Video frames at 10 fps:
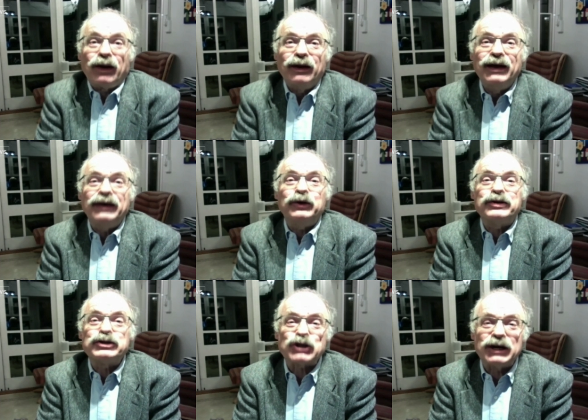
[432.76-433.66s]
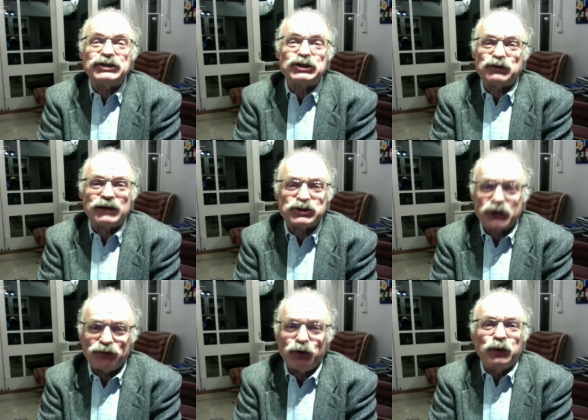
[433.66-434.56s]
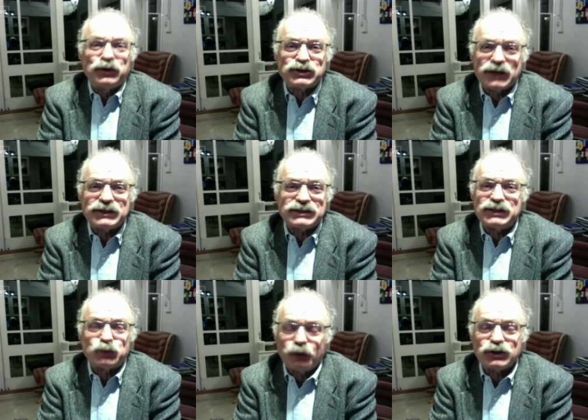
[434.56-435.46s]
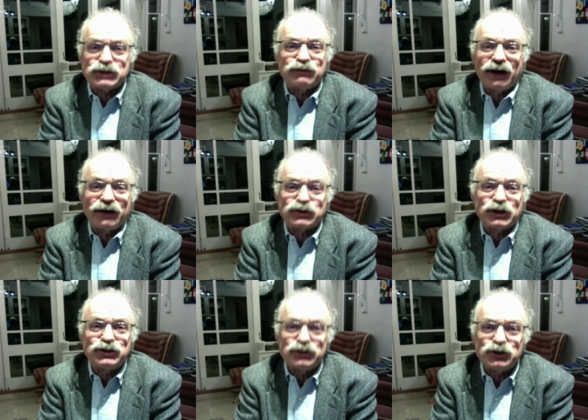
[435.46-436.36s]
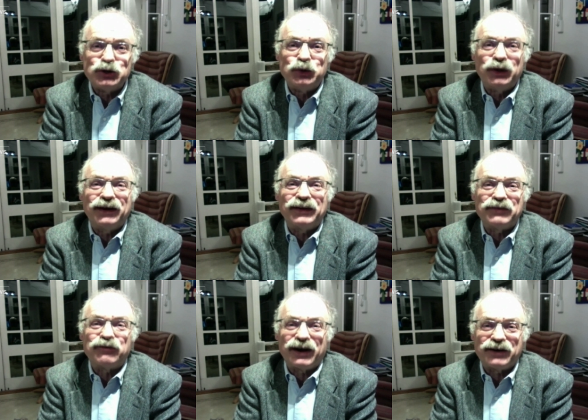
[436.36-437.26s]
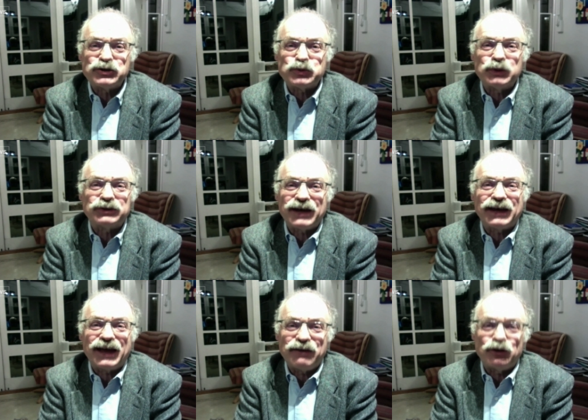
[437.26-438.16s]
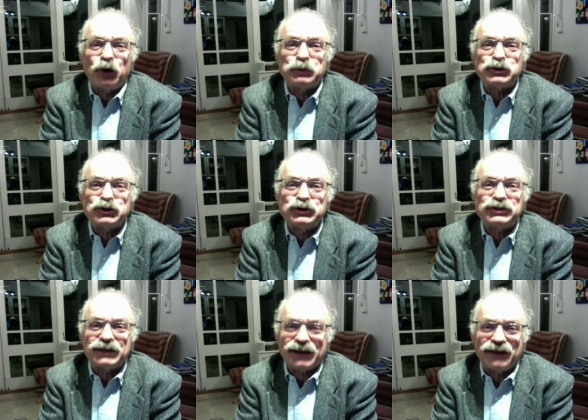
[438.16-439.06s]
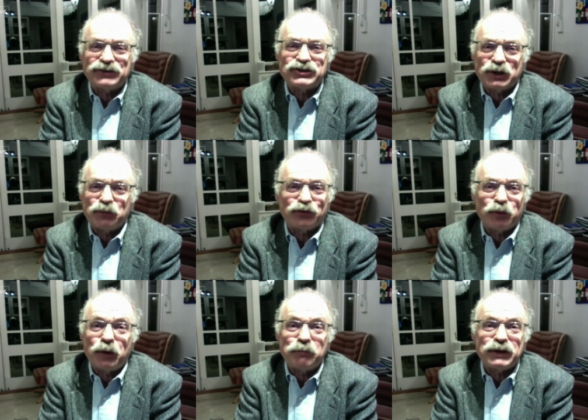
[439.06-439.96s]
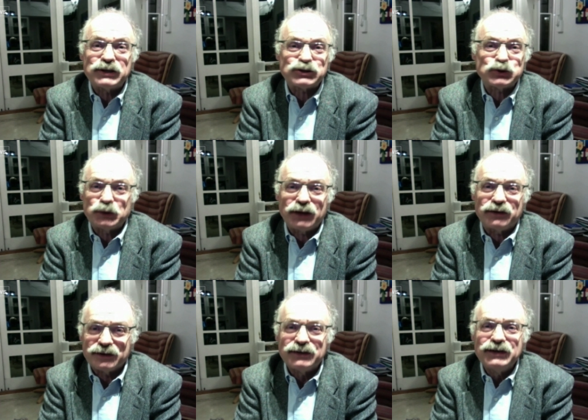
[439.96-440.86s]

Well, you know, the science is very straightforward. The science is what is the virus going to do? And the virus will take every opportunity it can to jump from one person to another.